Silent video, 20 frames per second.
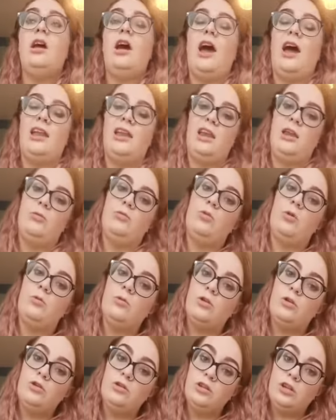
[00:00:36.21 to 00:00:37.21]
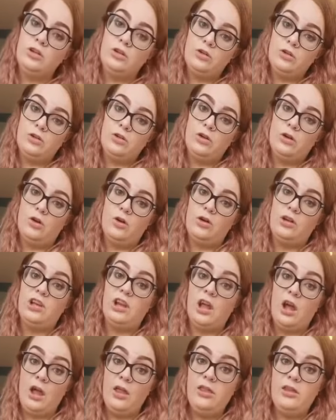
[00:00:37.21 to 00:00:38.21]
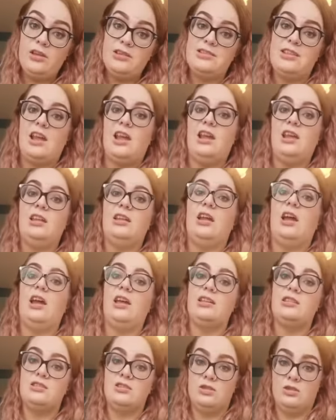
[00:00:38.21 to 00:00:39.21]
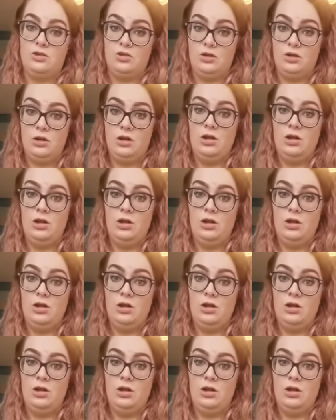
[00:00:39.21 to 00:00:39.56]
And then what we're going to do on the other side is do